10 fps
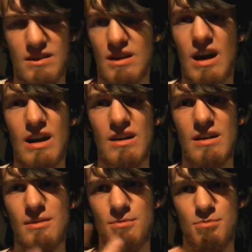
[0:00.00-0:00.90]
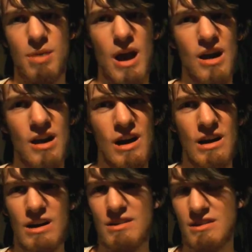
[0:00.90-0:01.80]
an
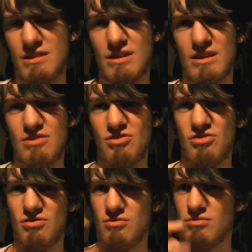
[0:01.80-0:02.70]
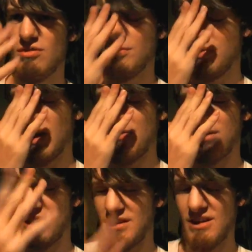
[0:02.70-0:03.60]
iPod, iTouch,
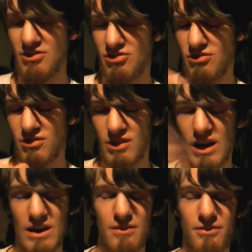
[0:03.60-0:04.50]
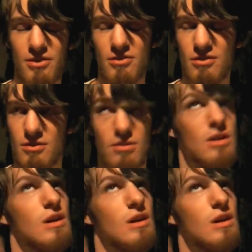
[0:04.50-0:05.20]
iPod Touch, or iPhone, or